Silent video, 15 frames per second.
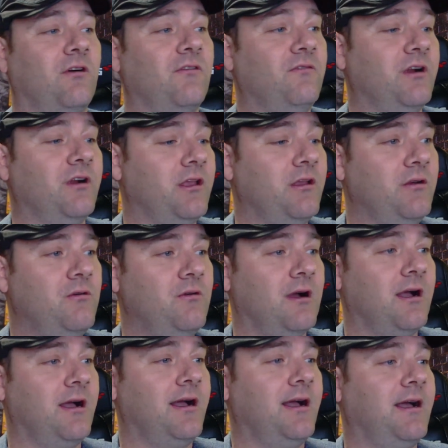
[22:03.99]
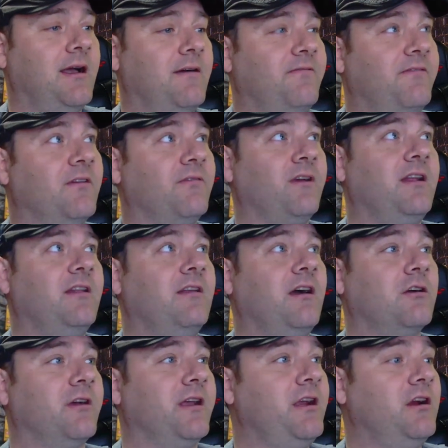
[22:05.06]
over to you. Feel free to
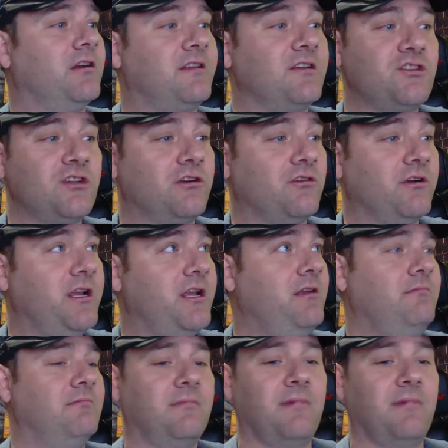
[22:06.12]
agree or disagree.